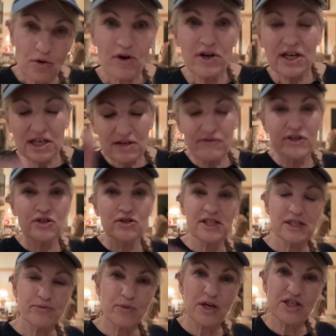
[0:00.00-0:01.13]
are an individual
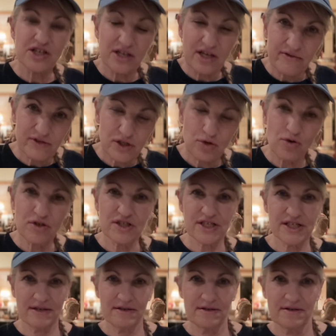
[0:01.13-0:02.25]
expression of source.